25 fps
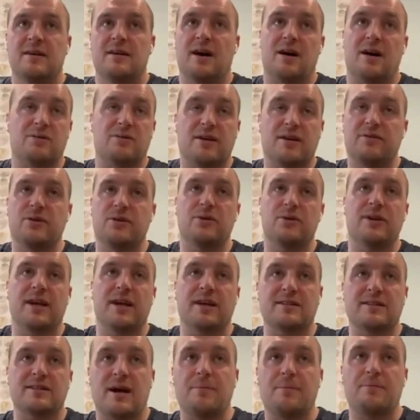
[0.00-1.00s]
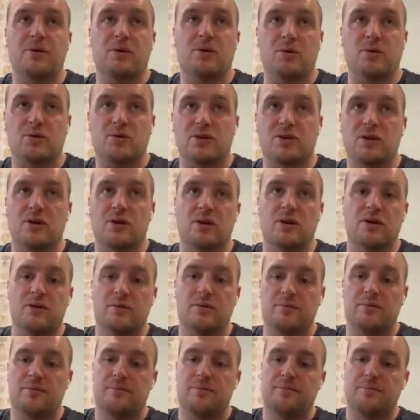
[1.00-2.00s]
I'll give you an example.
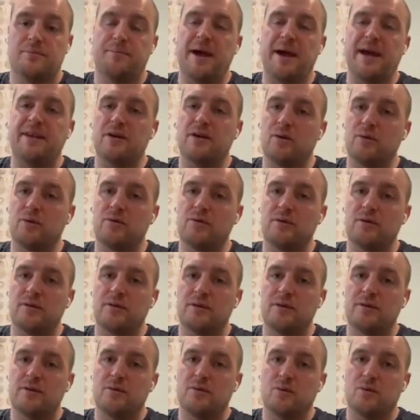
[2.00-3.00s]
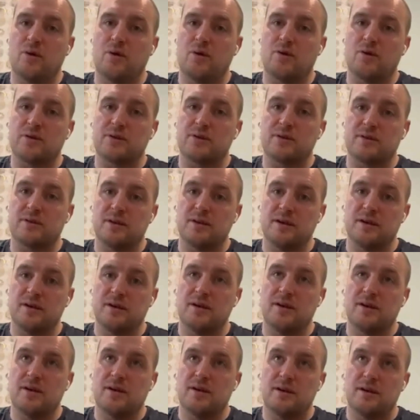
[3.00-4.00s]
So Ben Hunt was
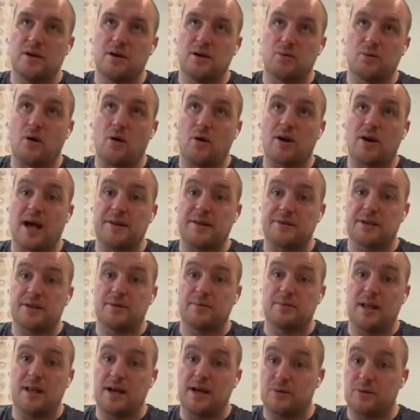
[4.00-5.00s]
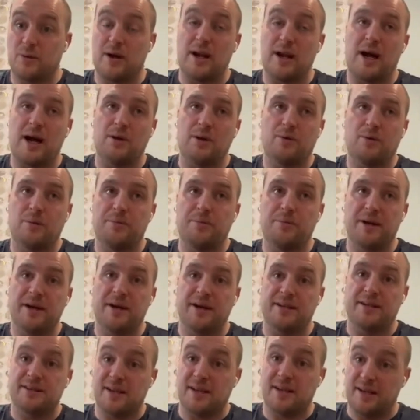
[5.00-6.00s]
a Rockhampton lad where I were
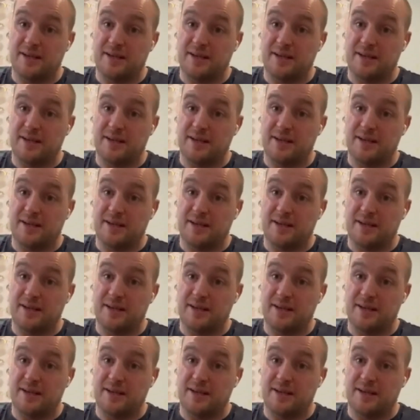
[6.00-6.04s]
based,